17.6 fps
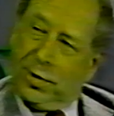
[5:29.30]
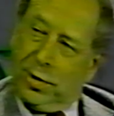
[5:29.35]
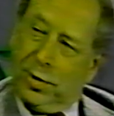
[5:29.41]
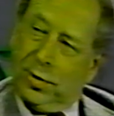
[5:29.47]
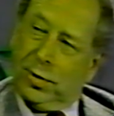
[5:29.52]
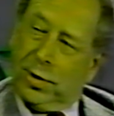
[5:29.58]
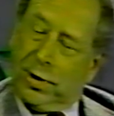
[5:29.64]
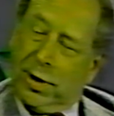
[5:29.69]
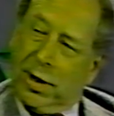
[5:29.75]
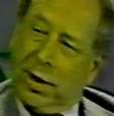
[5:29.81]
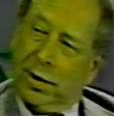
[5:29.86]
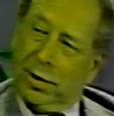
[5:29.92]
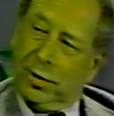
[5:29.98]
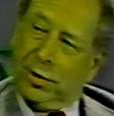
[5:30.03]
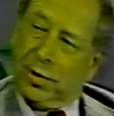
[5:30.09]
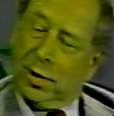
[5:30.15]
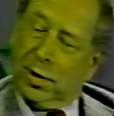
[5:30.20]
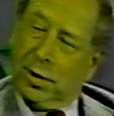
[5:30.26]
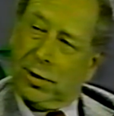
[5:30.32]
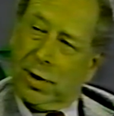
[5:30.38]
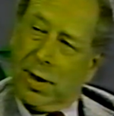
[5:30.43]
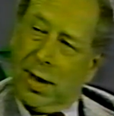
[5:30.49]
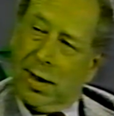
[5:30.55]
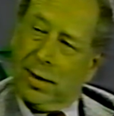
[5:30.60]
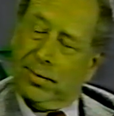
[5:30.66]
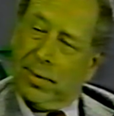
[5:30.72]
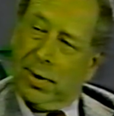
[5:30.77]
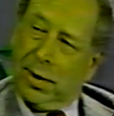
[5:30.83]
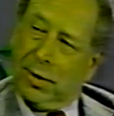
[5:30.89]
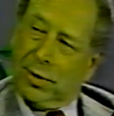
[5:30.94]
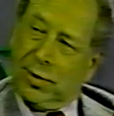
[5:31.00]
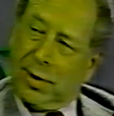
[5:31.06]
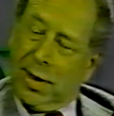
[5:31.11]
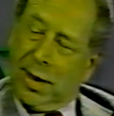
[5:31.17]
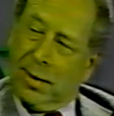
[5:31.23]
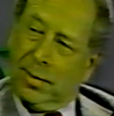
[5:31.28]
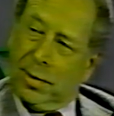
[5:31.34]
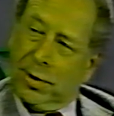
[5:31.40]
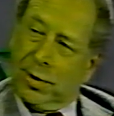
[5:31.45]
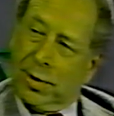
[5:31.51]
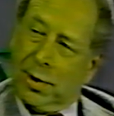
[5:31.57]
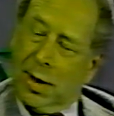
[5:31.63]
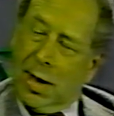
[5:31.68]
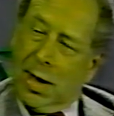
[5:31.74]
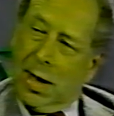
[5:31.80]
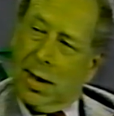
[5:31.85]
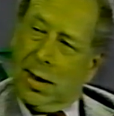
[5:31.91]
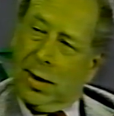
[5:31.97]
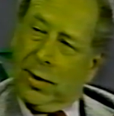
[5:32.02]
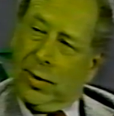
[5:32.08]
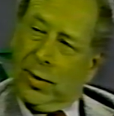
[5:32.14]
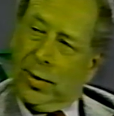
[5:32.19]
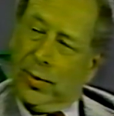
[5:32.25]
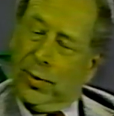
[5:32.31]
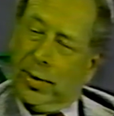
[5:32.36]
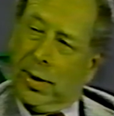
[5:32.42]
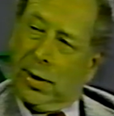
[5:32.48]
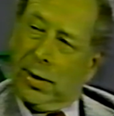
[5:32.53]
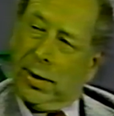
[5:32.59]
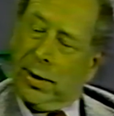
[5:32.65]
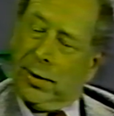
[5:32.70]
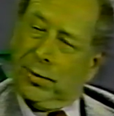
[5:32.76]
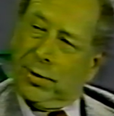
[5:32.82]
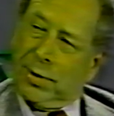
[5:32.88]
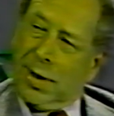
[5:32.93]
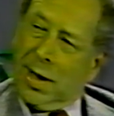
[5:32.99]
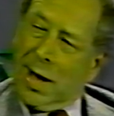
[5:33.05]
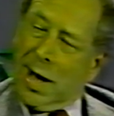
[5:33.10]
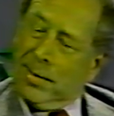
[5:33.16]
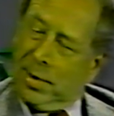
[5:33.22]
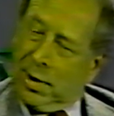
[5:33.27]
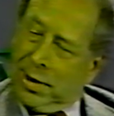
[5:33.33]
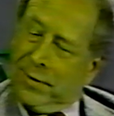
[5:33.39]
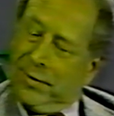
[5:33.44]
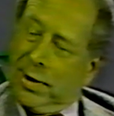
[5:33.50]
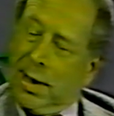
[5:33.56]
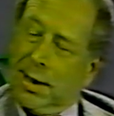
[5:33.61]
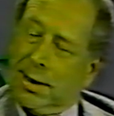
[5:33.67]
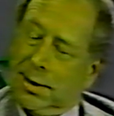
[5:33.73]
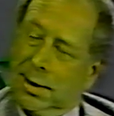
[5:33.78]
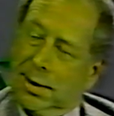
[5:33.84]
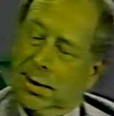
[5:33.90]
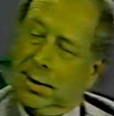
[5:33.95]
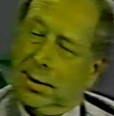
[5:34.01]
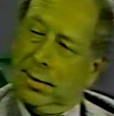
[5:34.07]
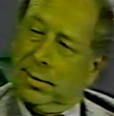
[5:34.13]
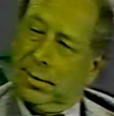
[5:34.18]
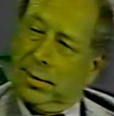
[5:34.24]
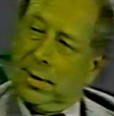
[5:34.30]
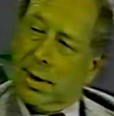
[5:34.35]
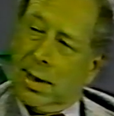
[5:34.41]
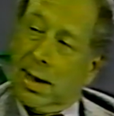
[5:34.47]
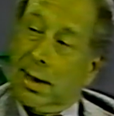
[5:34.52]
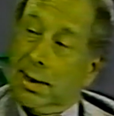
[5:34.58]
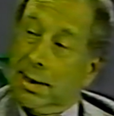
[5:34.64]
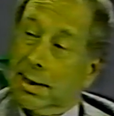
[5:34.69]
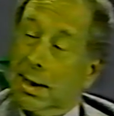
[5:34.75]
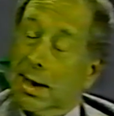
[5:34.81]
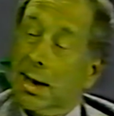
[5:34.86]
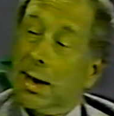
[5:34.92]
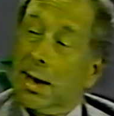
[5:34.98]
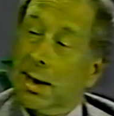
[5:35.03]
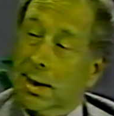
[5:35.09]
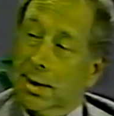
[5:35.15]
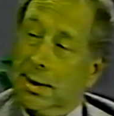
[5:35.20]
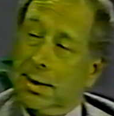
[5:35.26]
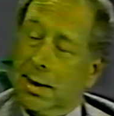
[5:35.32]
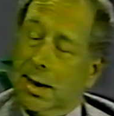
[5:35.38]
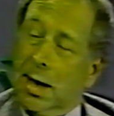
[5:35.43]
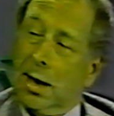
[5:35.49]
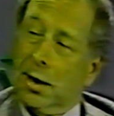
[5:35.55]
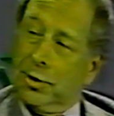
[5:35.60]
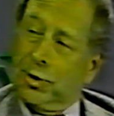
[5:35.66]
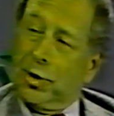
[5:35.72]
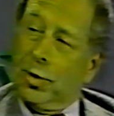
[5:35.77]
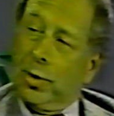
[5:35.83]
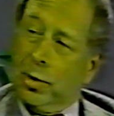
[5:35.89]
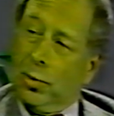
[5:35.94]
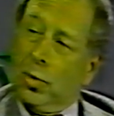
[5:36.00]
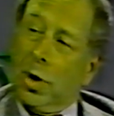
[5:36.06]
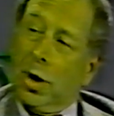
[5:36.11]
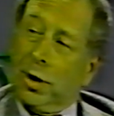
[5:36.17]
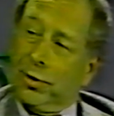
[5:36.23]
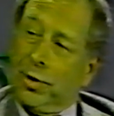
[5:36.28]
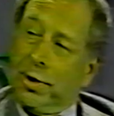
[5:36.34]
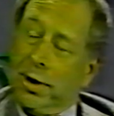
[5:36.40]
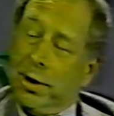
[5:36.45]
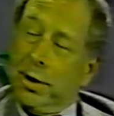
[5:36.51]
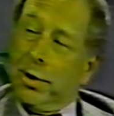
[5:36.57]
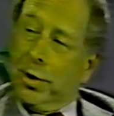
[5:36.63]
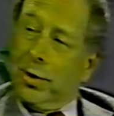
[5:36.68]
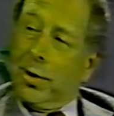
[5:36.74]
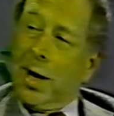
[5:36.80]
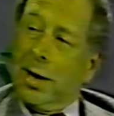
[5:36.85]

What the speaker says: Unitarian Church had been established Well, it was, I believe, in 1899 in Dallas, so it was here.